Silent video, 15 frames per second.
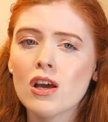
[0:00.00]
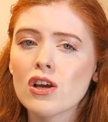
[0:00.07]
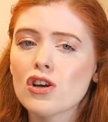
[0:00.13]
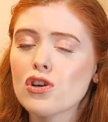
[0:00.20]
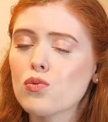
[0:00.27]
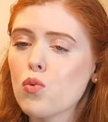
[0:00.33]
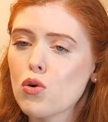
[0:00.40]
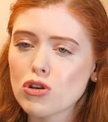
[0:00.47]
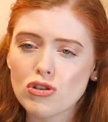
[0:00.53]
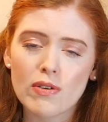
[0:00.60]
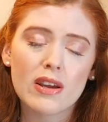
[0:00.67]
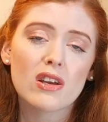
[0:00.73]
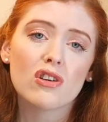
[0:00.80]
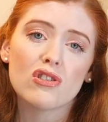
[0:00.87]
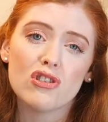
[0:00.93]
good
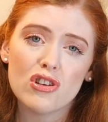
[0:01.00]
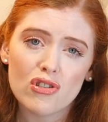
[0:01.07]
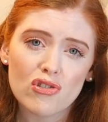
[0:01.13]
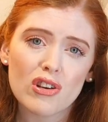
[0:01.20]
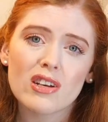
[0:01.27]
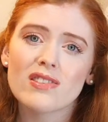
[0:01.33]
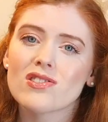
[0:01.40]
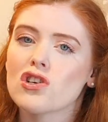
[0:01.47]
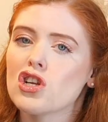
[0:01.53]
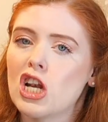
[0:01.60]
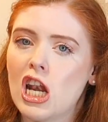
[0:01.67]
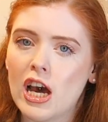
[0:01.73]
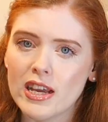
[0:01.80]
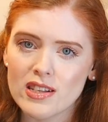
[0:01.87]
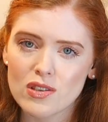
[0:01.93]
watering, good nutrients, good
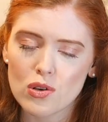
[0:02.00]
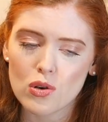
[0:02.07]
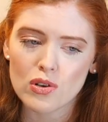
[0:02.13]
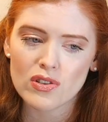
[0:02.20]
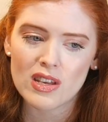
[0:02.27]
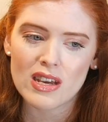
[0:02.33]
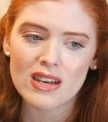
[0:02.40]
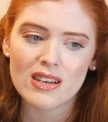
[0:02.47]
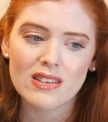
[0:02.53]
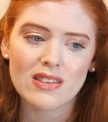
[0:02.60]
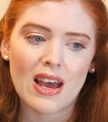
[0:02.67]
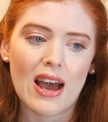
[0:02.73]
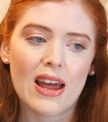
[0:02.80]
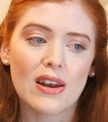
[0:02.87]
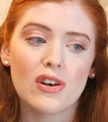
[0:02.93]
light sources
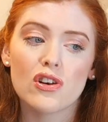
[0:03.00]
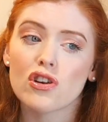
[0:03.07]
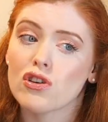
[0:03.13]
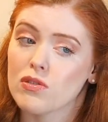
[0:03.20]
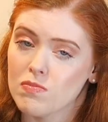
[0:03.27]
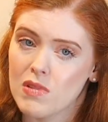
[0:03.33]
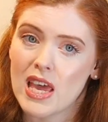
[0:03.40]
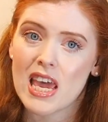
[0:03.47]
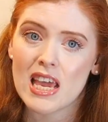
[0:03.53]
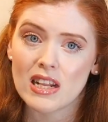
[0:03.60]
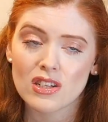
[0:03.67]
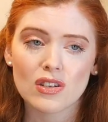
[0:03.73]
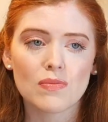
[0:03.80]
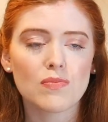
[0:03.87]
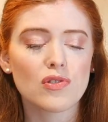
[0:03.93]
and
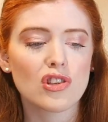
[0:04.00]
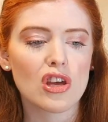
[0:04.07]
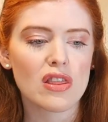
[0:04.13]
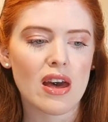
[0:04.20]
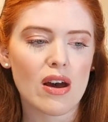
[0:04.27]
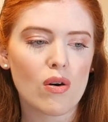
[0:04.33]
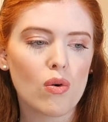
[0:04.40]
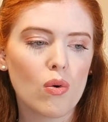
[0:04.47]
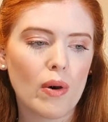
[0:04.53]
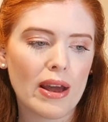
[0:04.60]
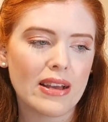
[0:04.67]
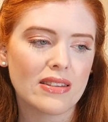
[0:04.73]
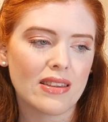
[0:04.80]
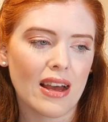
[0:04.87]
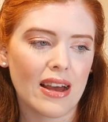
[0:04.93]
heat, so they're
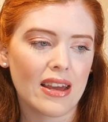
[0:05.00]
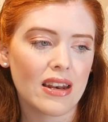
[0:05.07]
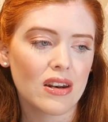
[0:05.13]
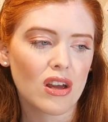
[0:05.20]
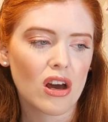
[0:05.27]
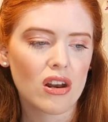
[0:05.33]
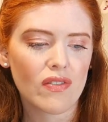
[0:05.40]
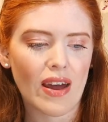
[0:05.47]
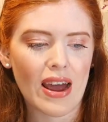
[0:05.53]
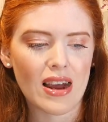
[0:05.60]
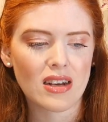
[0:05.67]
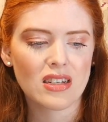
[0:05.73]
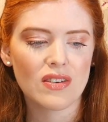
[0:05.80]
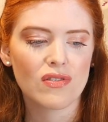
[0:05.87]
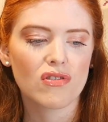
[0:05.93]
always in kind of
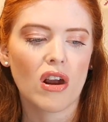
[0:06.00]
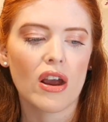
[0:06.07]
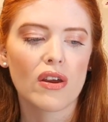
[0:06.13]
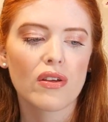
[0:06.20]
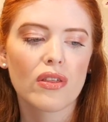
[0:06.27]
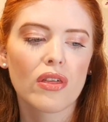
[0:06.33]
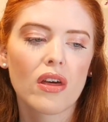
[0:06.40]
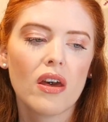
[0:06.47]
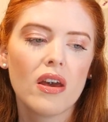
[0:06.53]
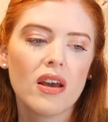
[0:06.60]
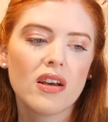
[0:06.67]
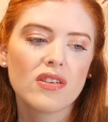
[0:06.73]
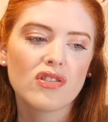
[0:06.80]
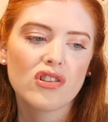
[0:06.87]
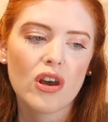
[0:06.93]
active growth.
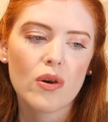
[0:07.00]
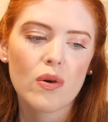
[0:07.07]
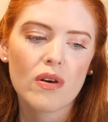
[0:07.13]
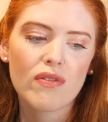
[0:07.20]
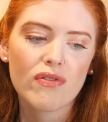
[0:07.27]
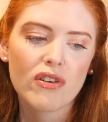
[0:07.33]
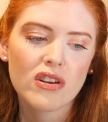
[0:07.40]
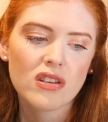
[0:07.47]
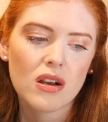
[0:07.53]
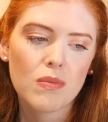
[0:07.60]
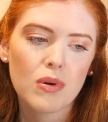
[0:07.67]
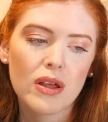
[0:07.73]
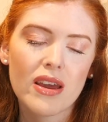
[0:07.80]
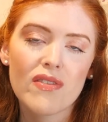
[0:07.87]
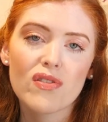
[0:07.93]
So for
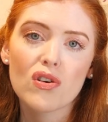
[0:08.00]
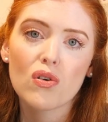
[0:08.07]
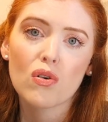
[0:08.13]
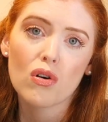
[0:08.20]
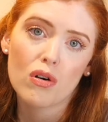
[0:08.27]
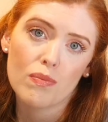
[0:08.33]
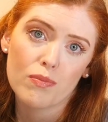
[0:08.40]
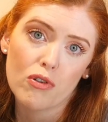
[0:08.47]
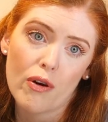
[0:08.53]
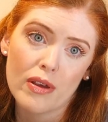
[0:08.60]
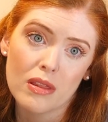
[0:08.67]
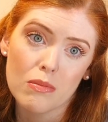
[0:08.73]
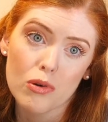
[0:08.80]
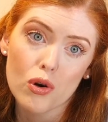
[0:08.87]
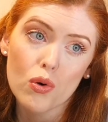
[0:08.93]
example, if you're growing
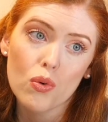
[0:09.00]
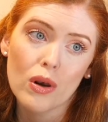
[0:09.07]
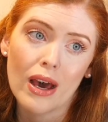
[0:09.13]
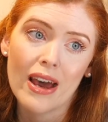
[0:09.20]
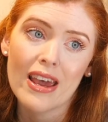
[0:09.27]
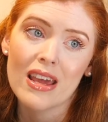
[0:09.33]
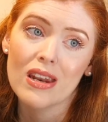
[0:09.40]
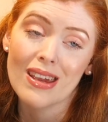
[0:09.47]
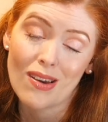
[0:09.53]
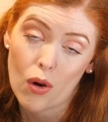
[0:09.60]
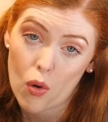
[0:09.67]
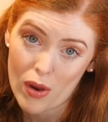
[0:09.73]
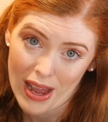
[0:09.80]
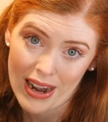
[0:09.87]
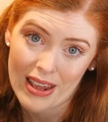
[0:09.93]
them cooler in
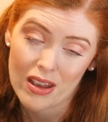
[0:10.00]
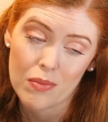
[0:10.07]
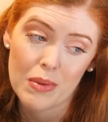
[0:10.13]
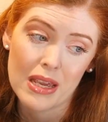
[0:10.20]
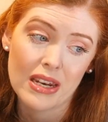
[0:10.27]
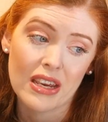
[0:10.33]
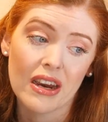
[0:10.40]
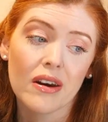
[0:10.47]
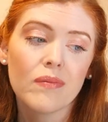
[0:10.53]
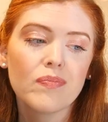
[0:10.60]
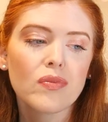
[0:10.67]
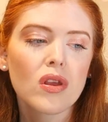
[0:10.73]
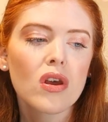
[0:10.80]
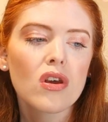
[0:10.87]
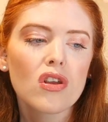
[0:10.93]
organic media,
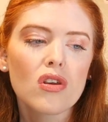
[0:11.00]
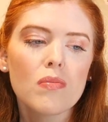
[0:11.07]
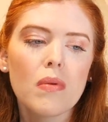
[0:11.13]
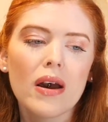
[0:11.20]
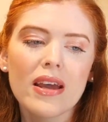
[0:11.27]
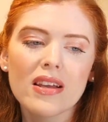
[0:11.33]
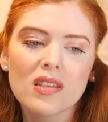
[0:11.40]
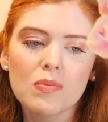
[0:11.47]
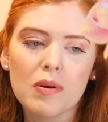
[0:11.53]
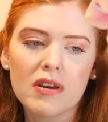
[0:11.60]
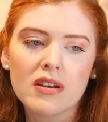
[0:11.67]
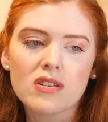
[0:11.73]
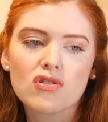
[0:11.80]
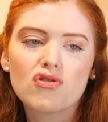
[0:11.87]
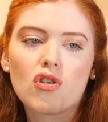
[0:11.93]
you might
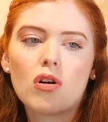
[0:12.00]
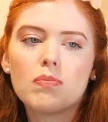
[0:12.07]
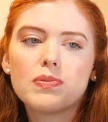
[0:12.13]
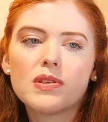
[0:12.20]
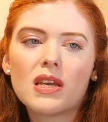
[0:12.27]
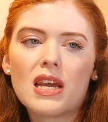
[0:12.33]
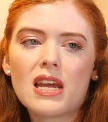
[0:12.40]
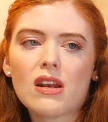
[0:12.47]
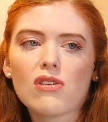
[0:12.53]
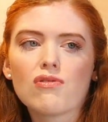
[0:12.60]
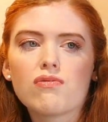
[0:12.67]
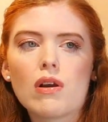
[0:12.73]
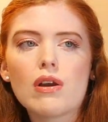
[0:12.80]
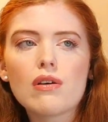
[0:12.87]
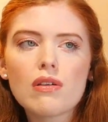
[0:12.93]
experience drops in
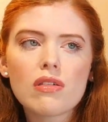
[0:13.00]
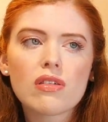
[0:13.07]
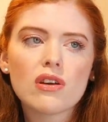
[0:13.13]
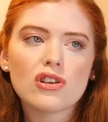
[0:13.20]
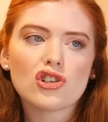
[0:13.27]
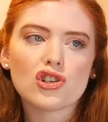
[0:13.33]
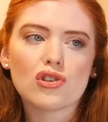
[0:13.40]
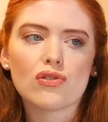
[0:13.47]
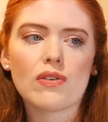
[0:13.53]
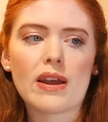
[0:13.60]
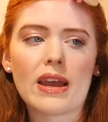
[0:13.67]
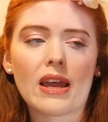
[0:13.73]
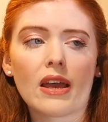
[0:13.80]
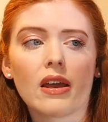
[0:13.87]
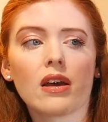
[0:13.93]
growth
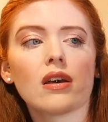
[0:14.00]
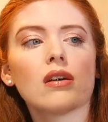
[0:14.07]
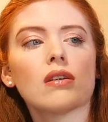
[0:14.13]
during